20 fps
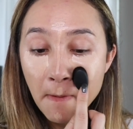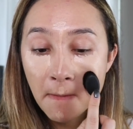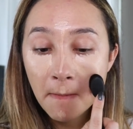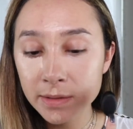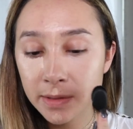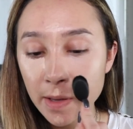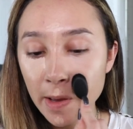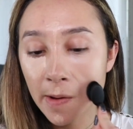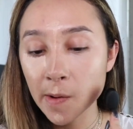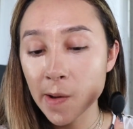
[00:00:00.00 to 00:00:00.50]

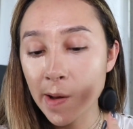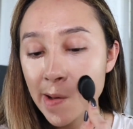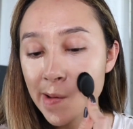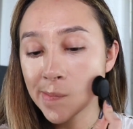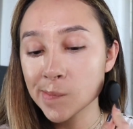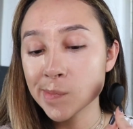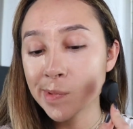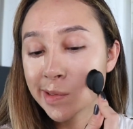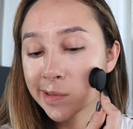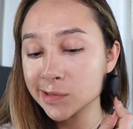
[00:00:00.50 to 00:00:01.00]
So
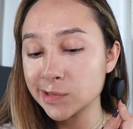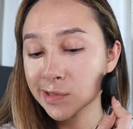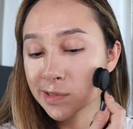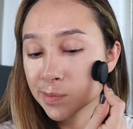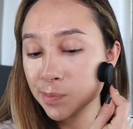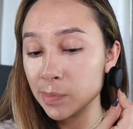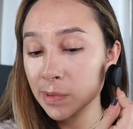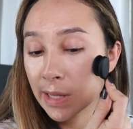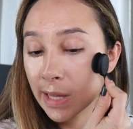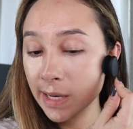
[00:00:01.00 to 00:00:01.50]
I'm
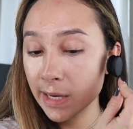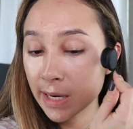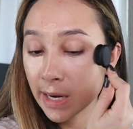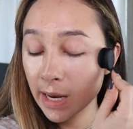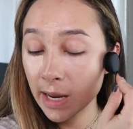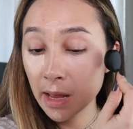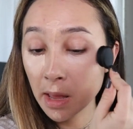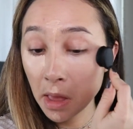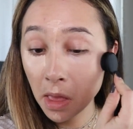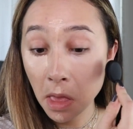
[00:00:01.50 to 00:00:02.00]
just
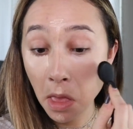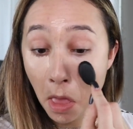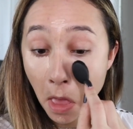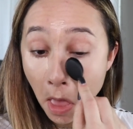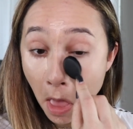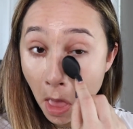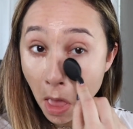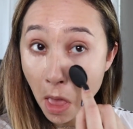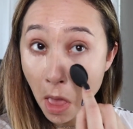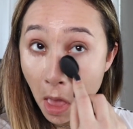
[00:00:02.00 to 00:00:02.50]
blending
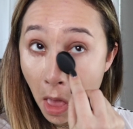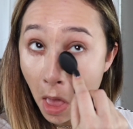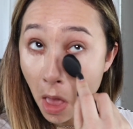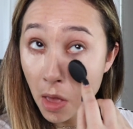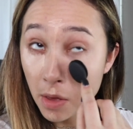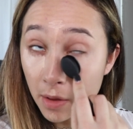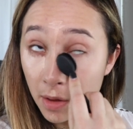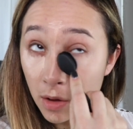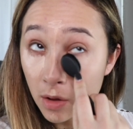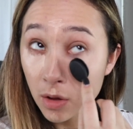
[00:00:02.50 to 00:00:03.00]

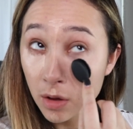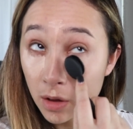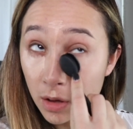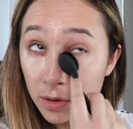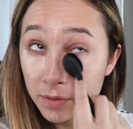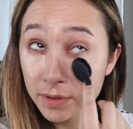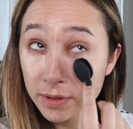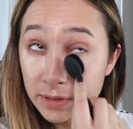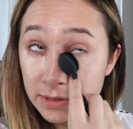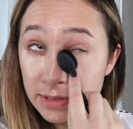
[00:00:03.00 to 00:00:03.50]

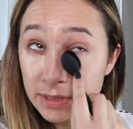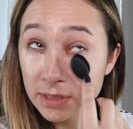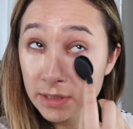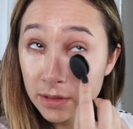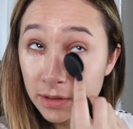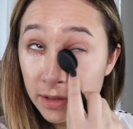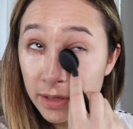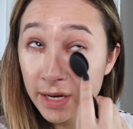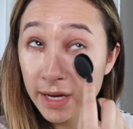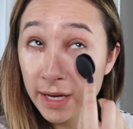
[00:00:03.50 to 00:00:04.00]
all the
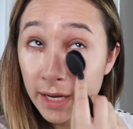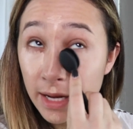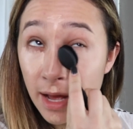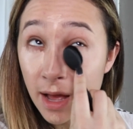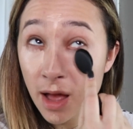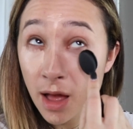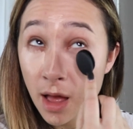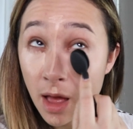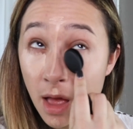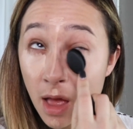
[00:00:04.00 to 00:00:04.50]
concealer that I
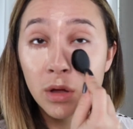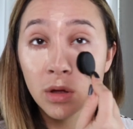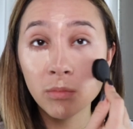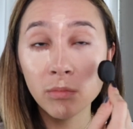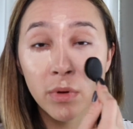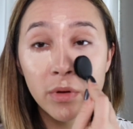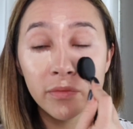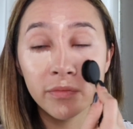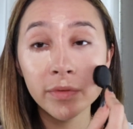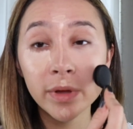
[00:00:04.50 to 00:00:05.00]
got on
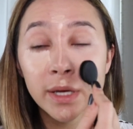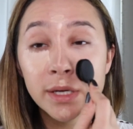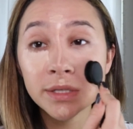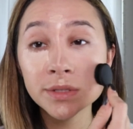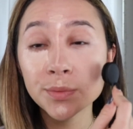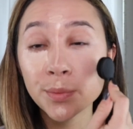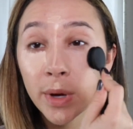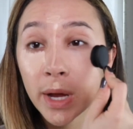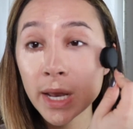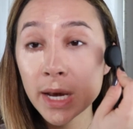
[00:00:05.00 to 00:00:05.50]
my
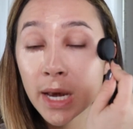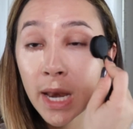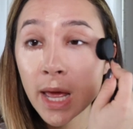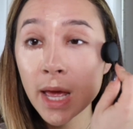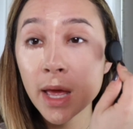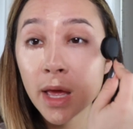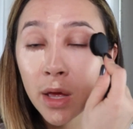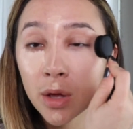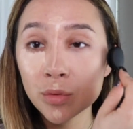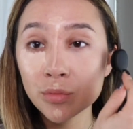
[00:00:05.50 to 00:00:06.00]
face right
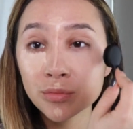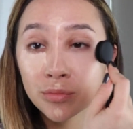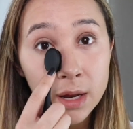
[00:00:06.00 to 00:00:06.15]
now.